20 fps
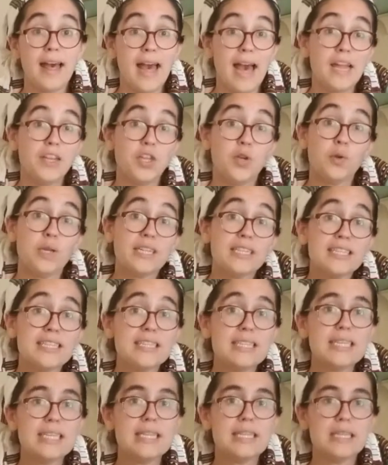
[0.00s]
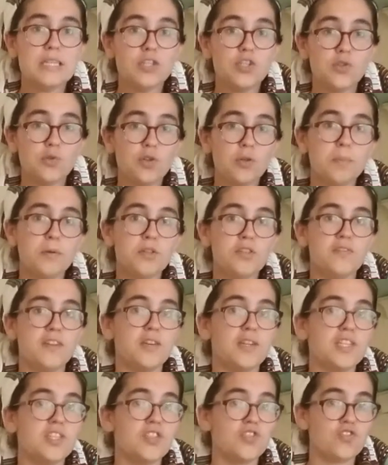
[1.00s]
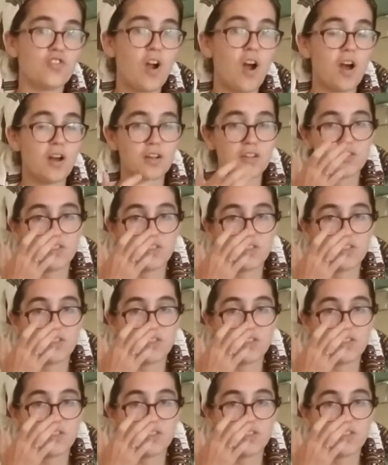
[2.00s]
And you can see the juniper is very strong.